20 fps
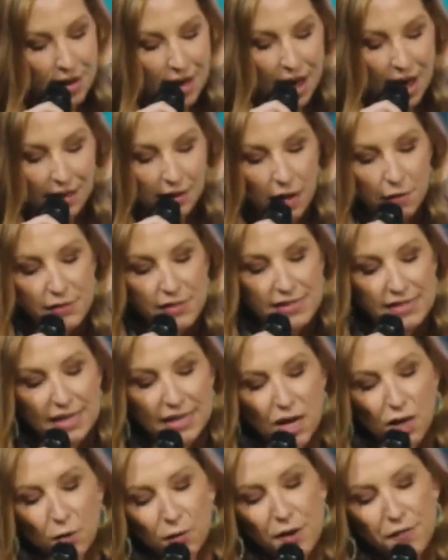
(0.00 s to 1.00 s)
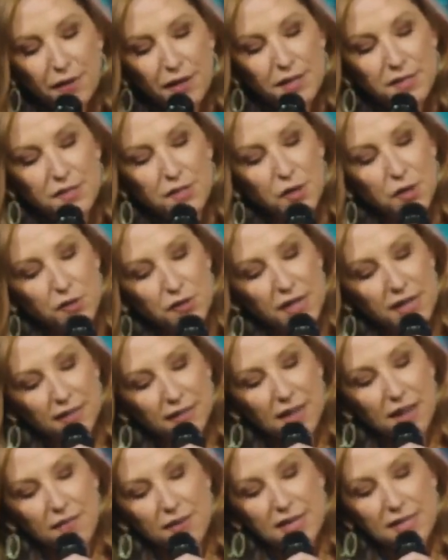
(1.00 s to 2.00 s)
I love in 2 Corinthians 13
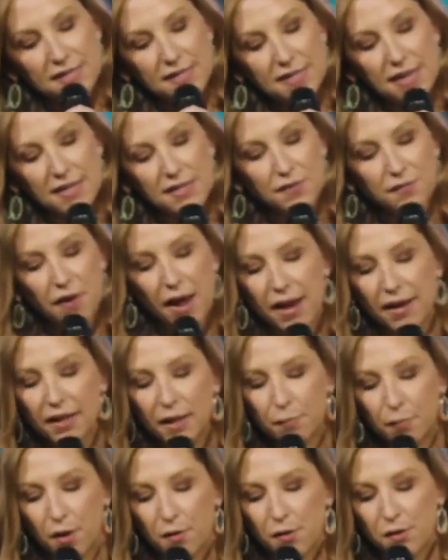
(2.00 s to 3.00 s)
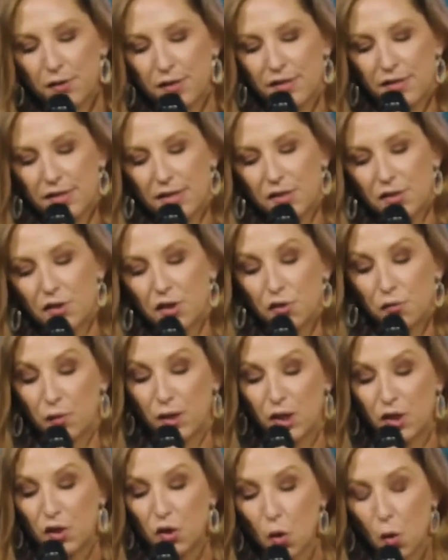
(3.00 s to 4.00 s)
11, it says, Finally, brothers and sisters,
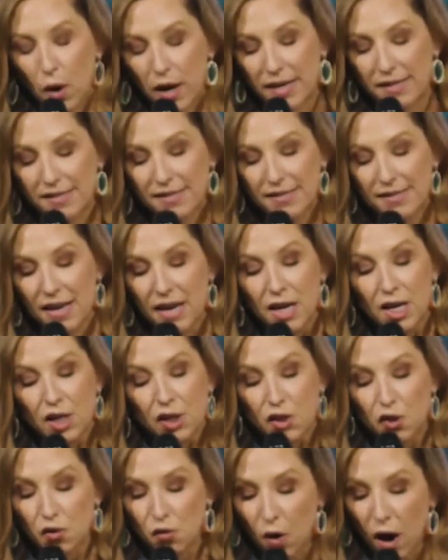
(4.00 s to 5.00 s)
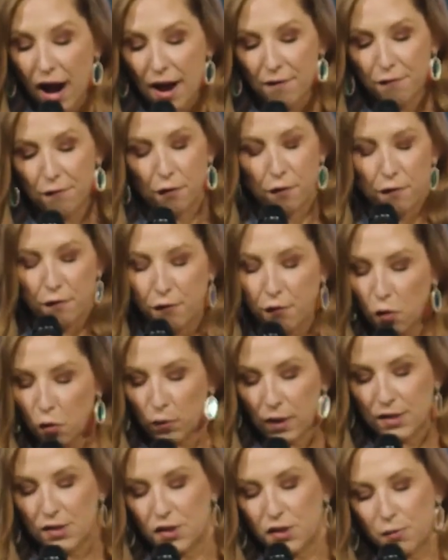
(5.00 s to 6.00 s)
rejoice, strive for full
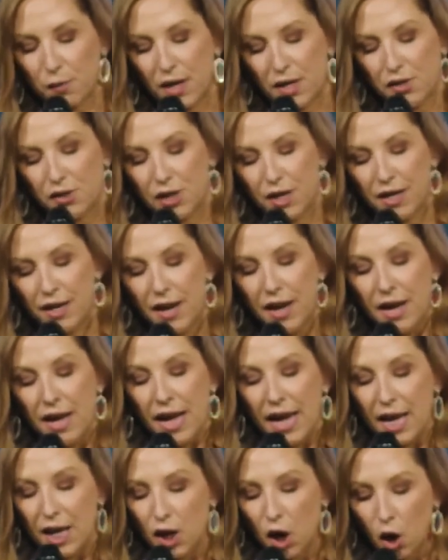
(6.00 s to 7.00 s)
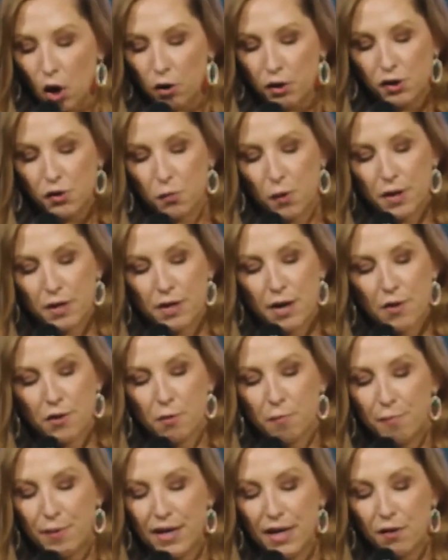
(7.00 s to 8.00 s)
restoration, encourage one
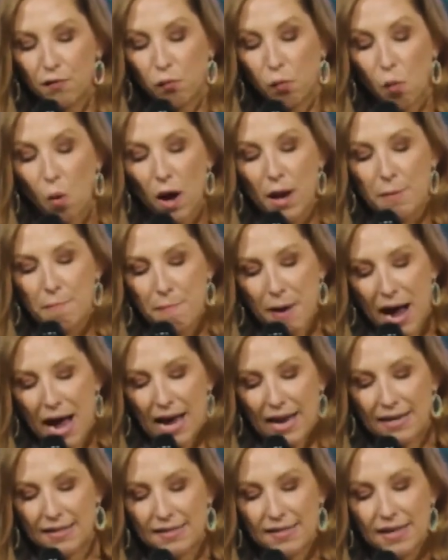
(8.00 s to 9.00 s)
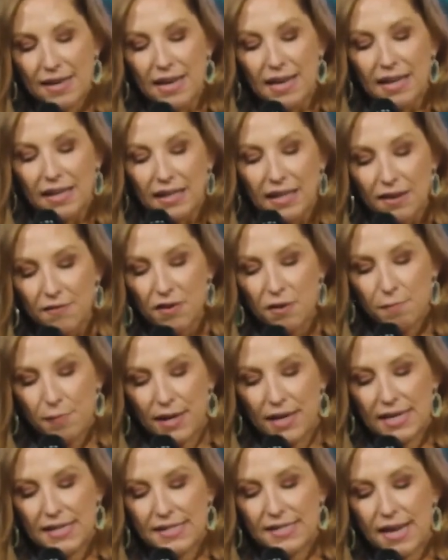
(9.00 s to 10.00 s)
another, be of one mind, live in
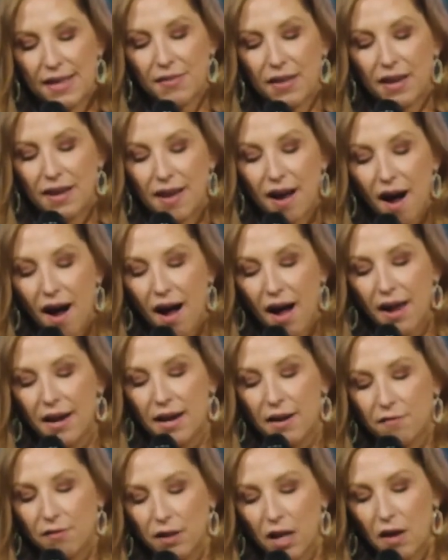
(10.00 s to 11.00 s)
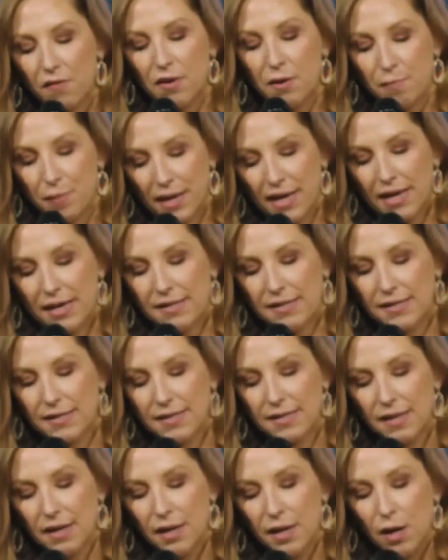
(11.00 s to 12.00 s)
peace, and the God of love and
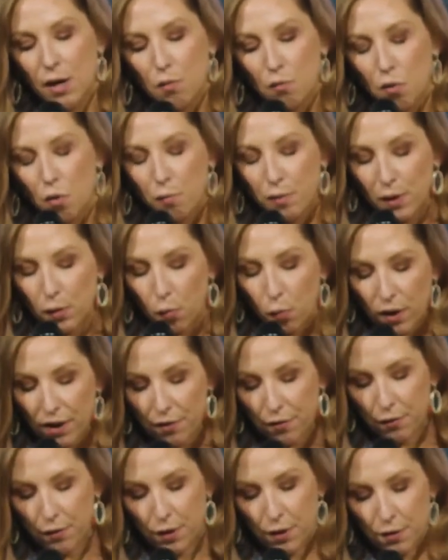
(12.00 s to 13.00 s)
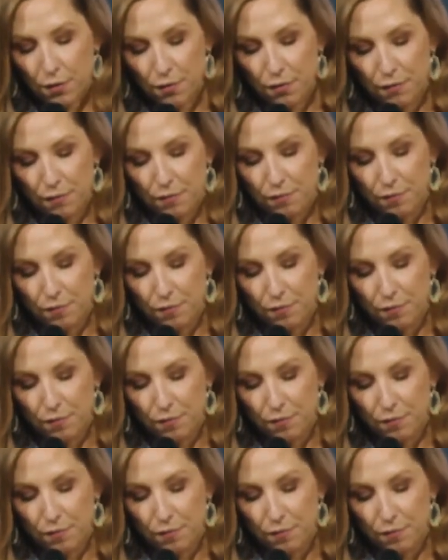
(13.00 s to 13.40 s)
peace will be with you.